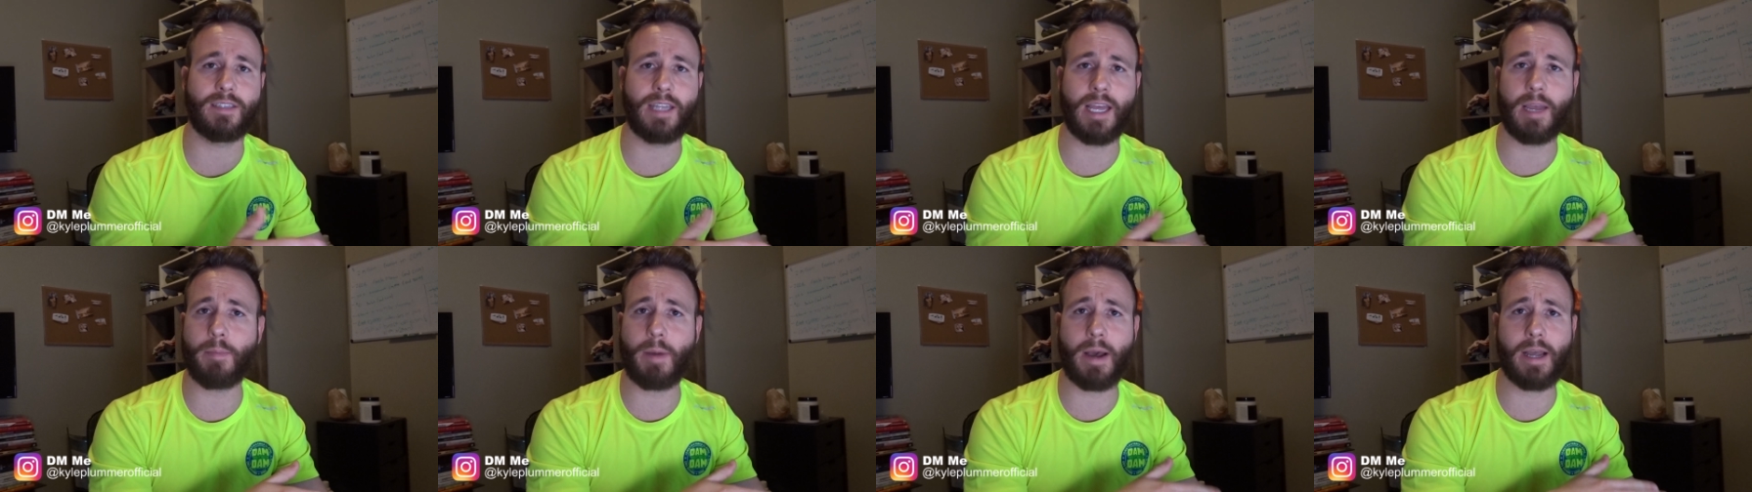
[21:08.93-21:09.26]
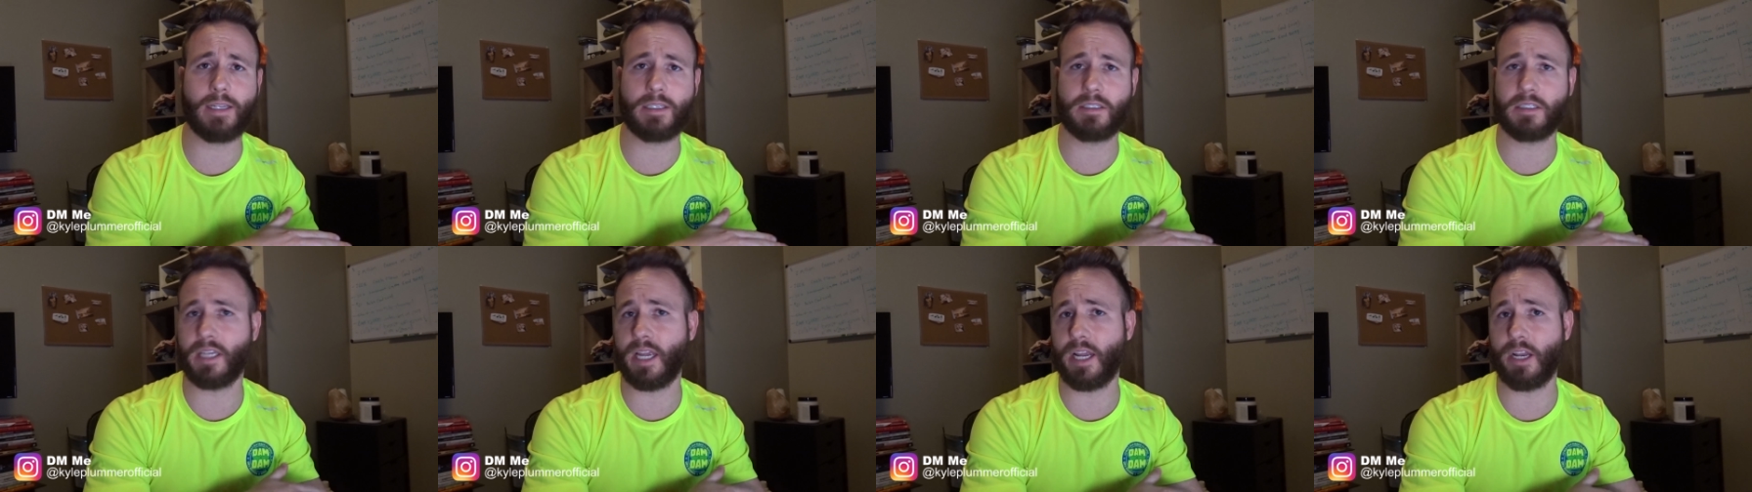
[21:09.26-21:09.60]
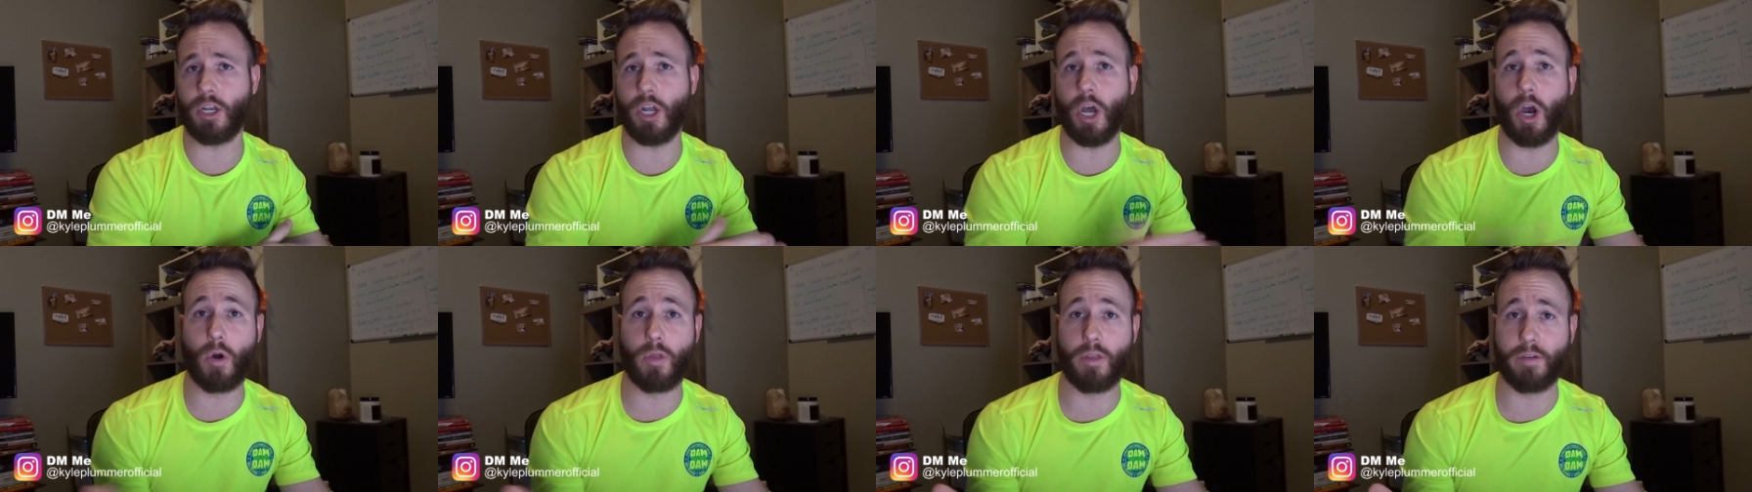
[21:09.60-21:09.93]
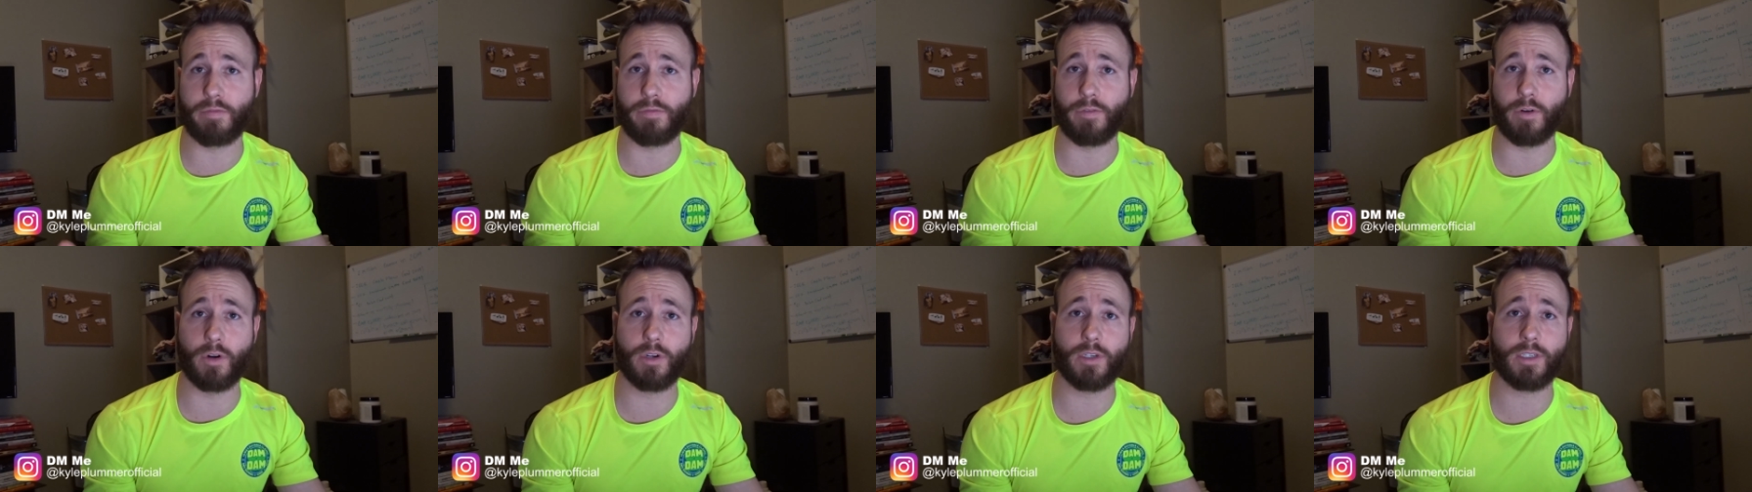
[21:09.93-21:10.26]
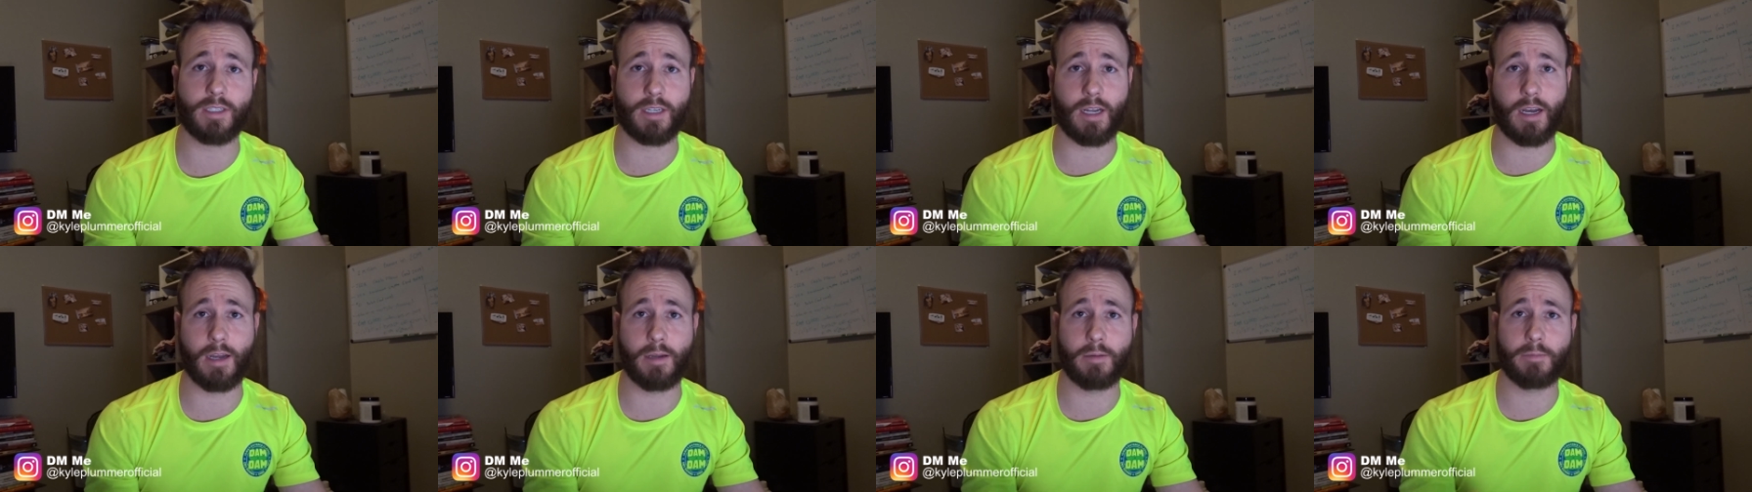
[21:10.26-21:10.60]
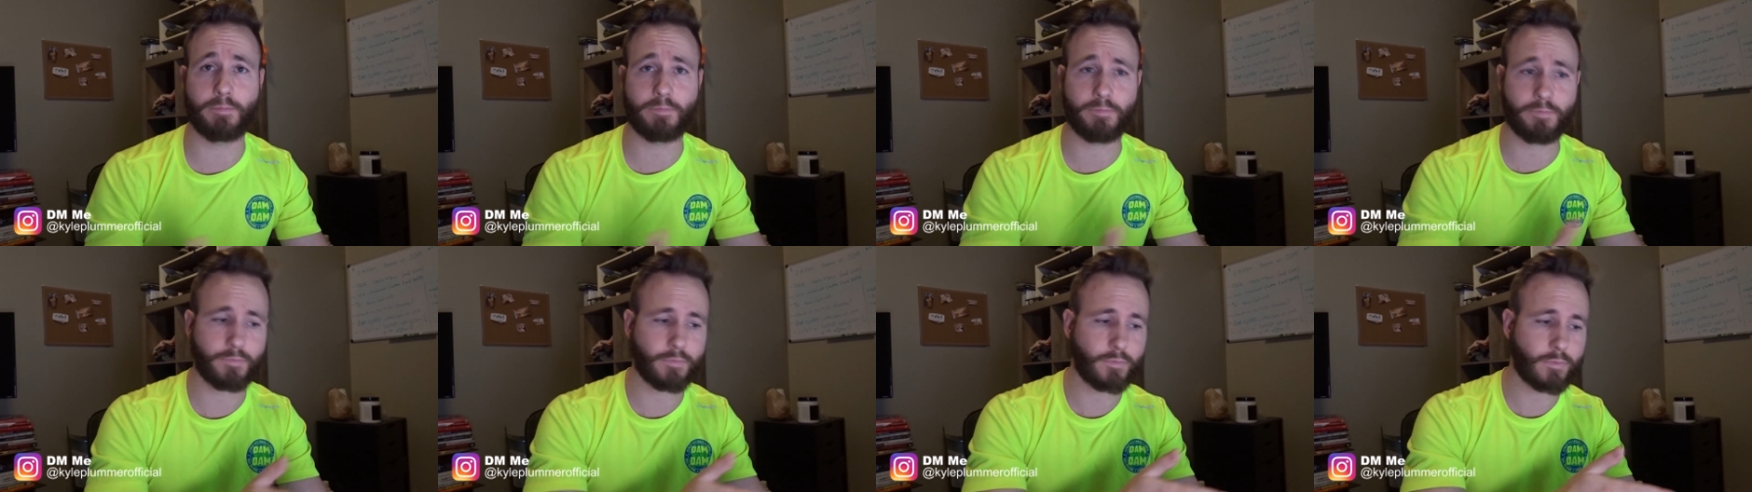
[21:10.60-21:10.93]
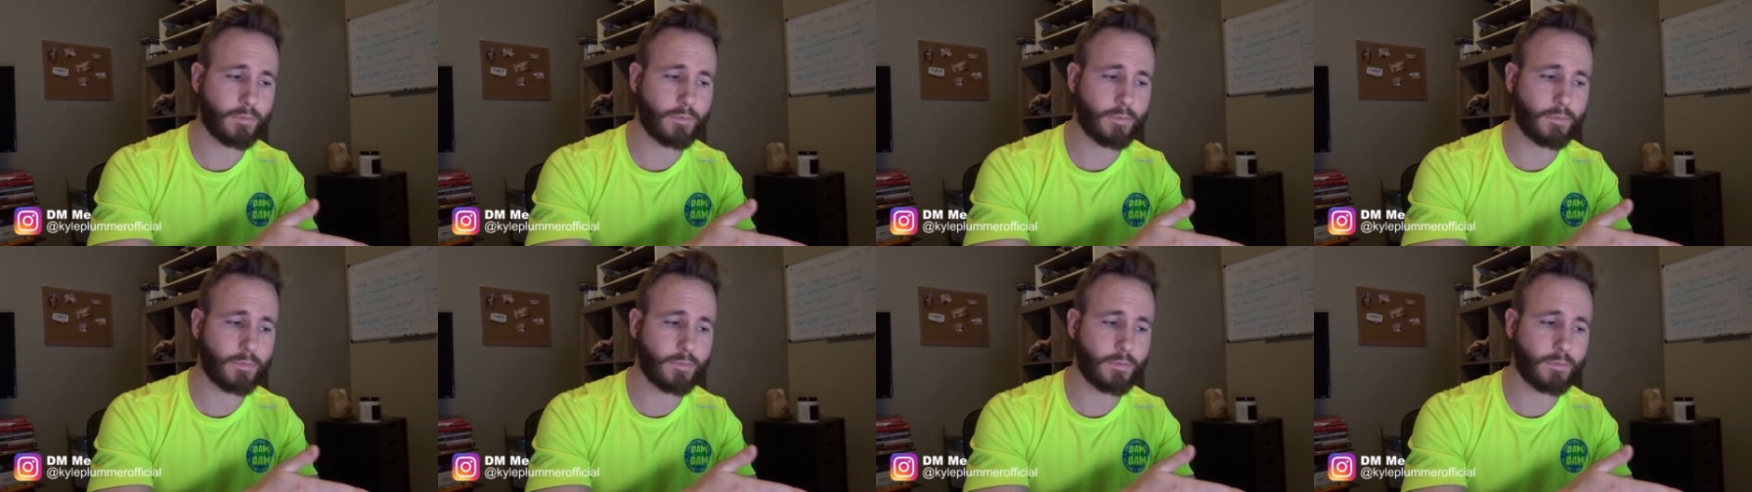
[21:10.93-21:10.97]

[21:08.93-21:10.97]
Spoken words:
they might say no the first time,